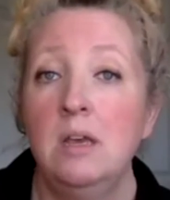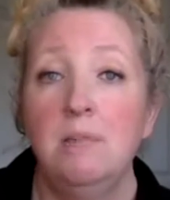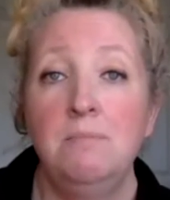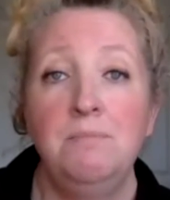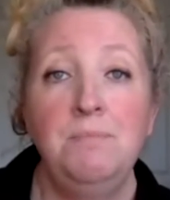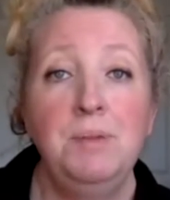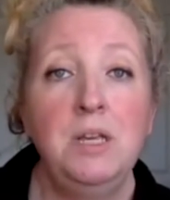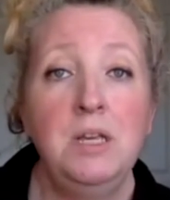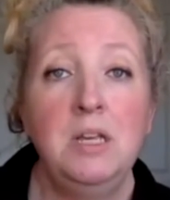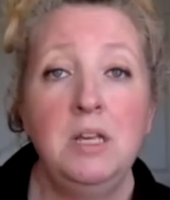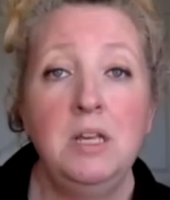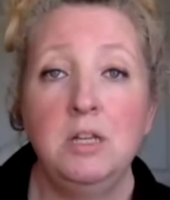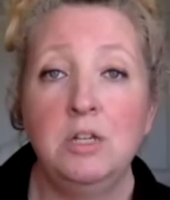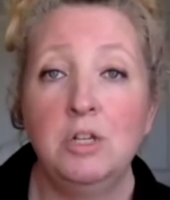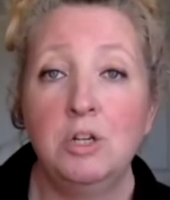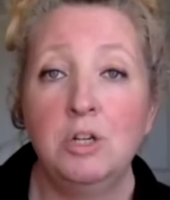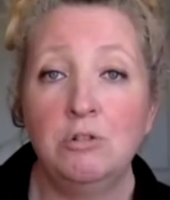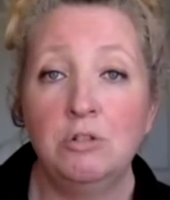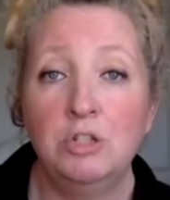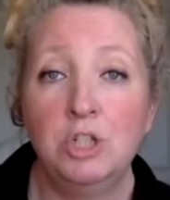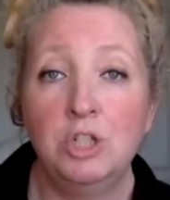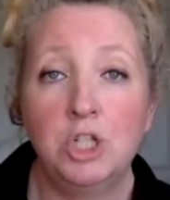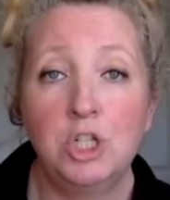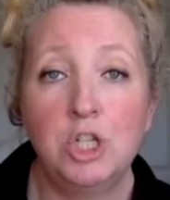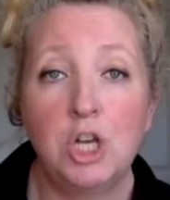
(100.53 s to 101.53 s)
B,
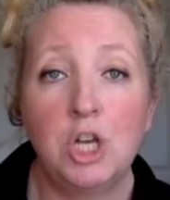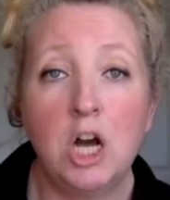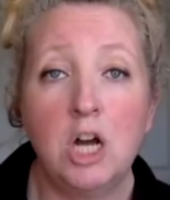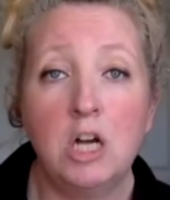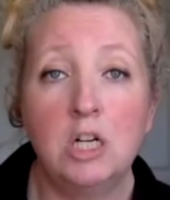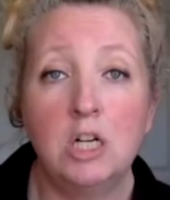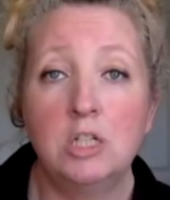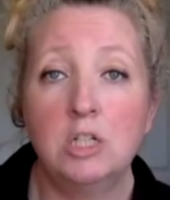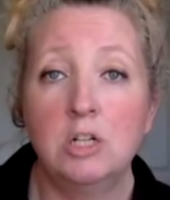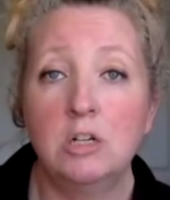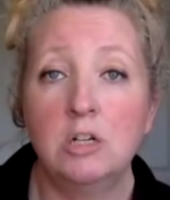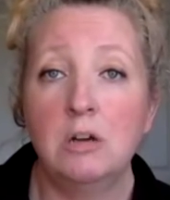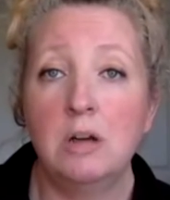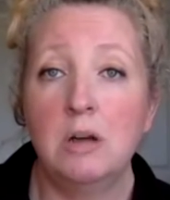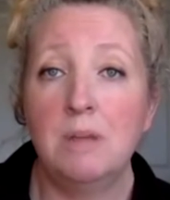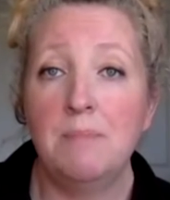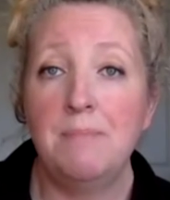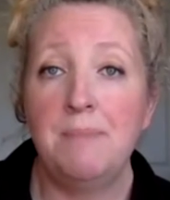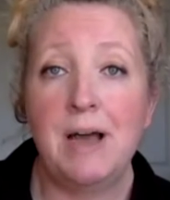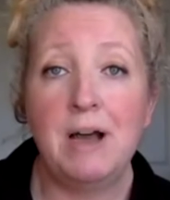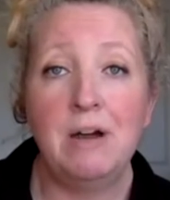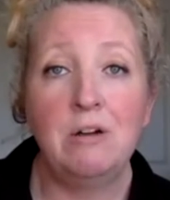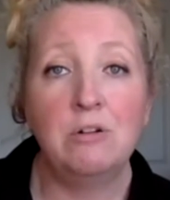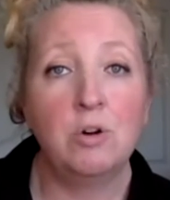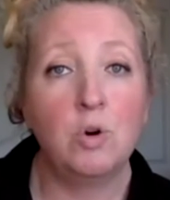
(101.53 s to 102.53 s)
told your doctor
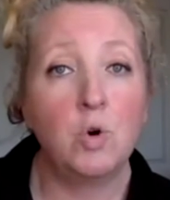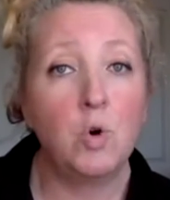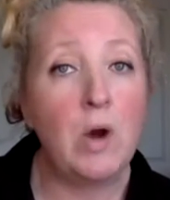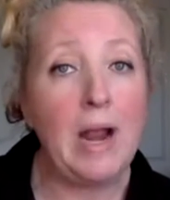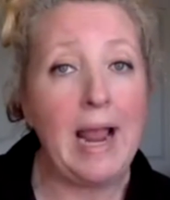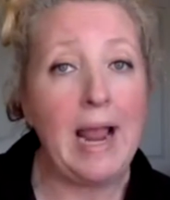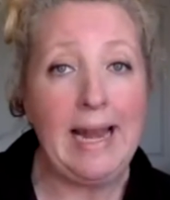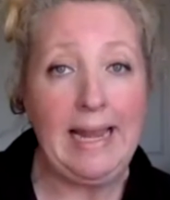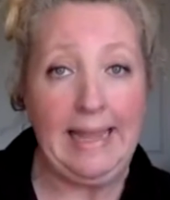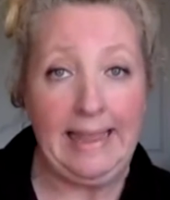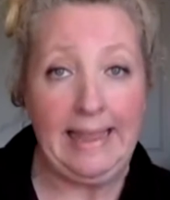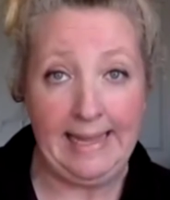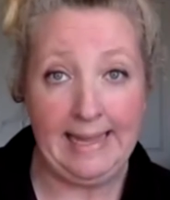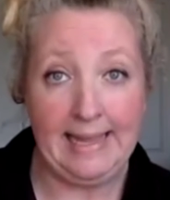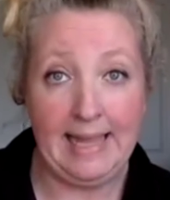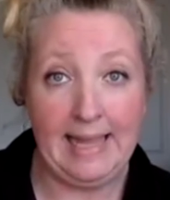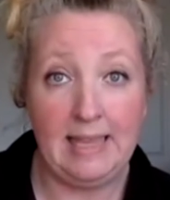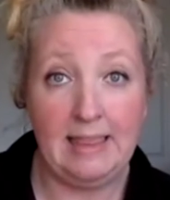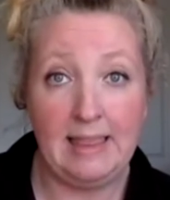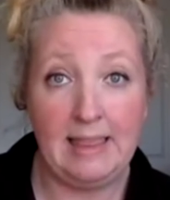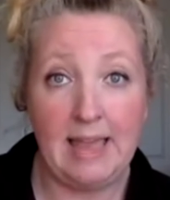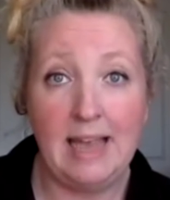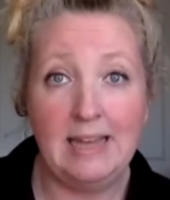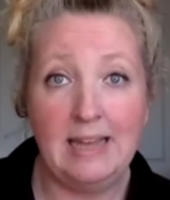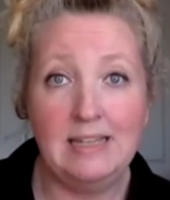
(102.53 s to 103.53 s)
about, or anything
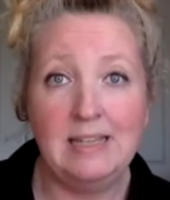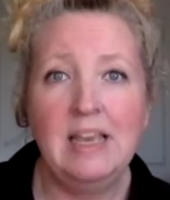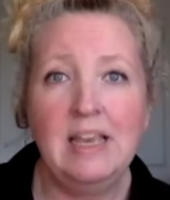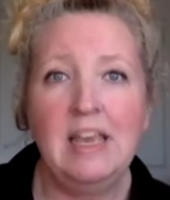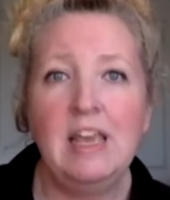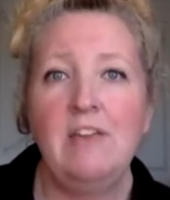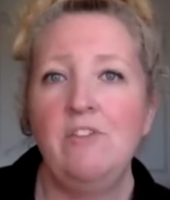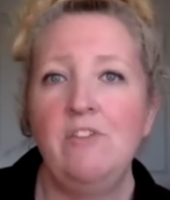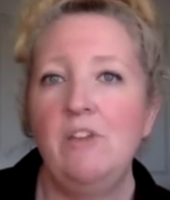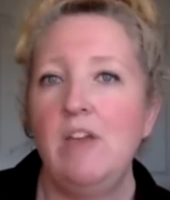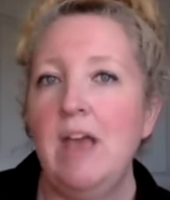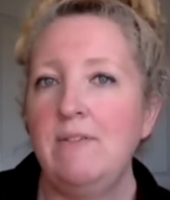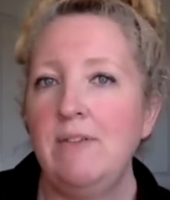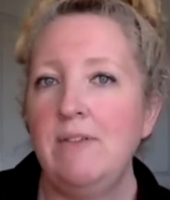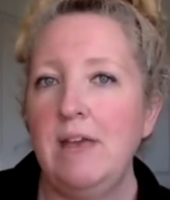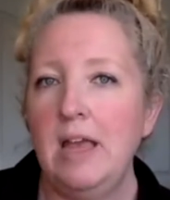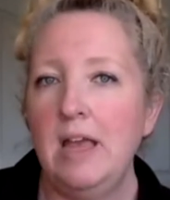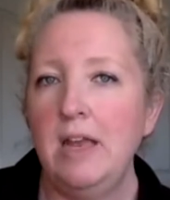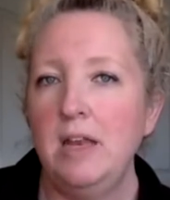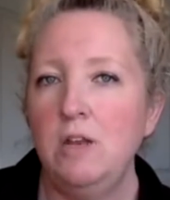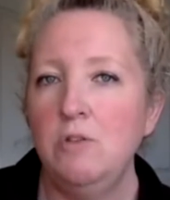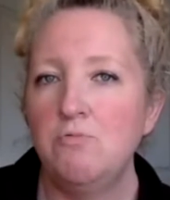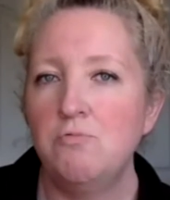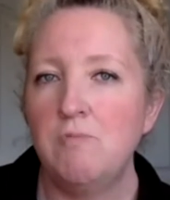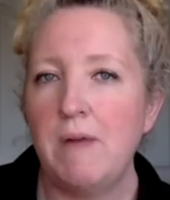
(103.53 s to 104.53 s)
like that, if you have
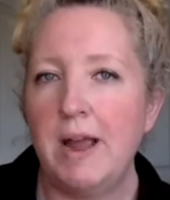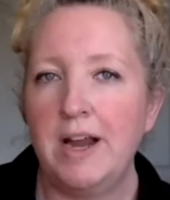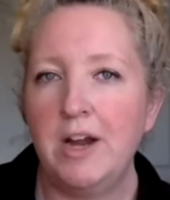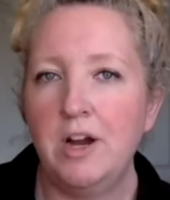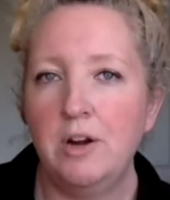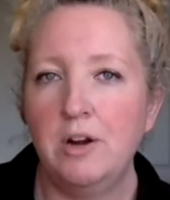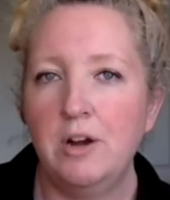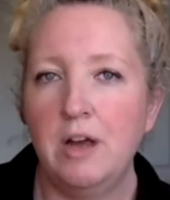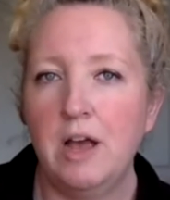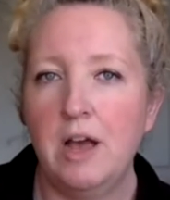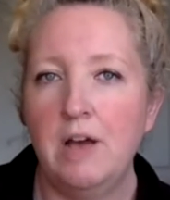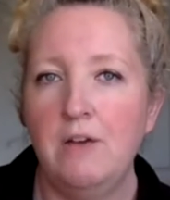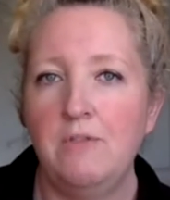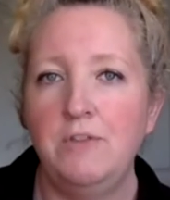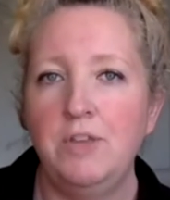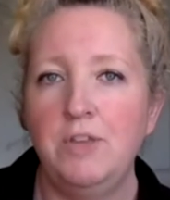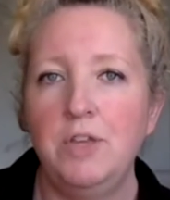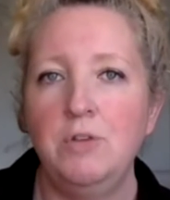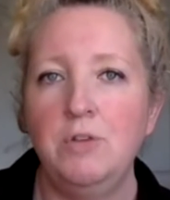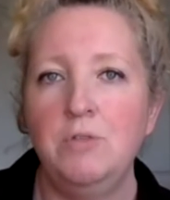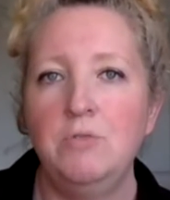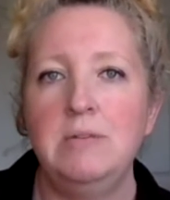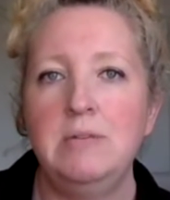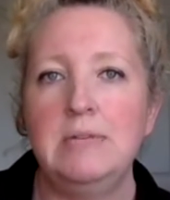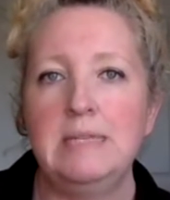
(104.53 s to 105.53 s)
any record of
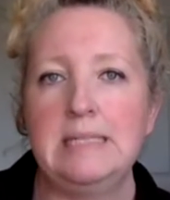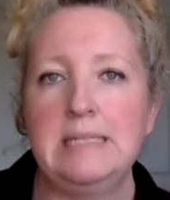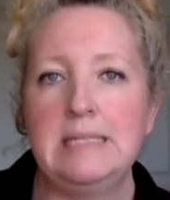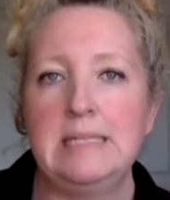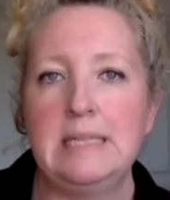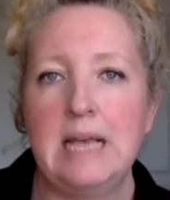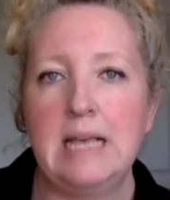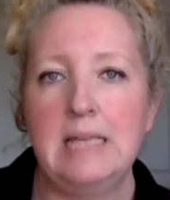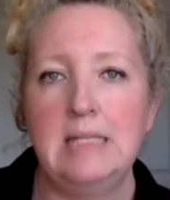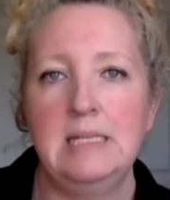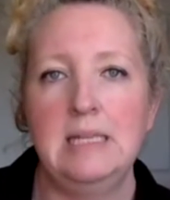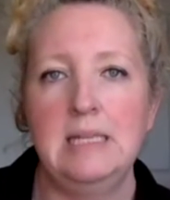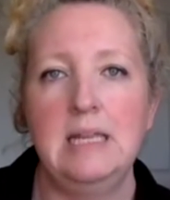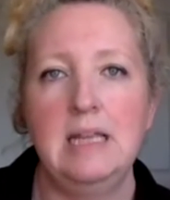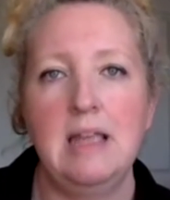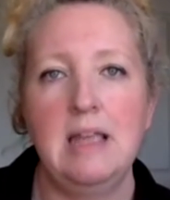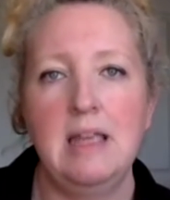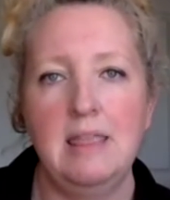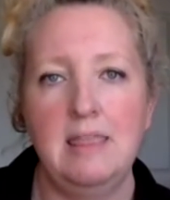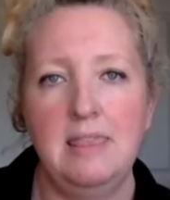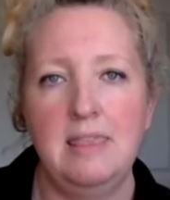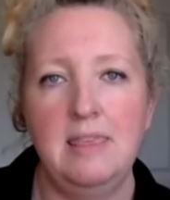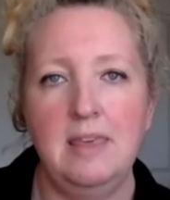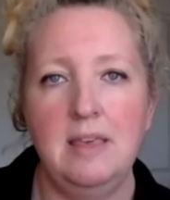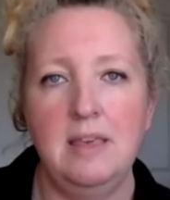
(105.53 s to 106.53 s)
you discussing
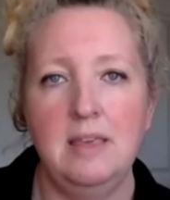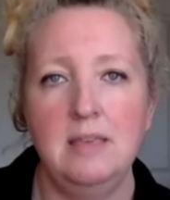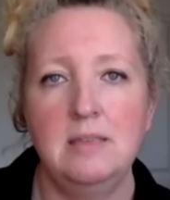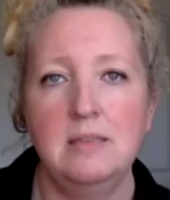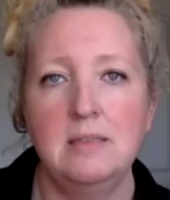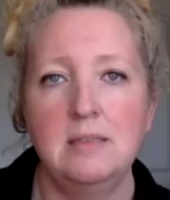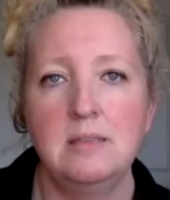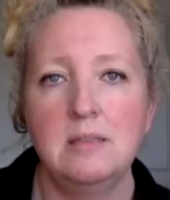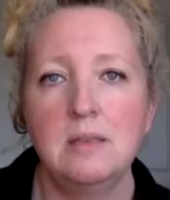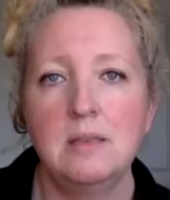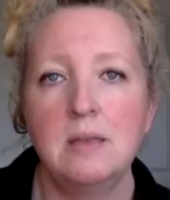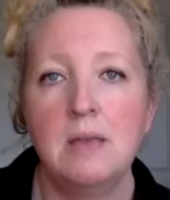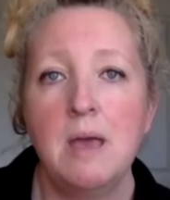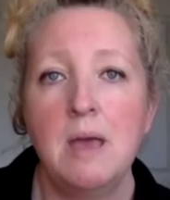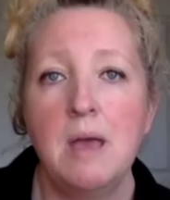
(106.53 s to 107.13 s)
this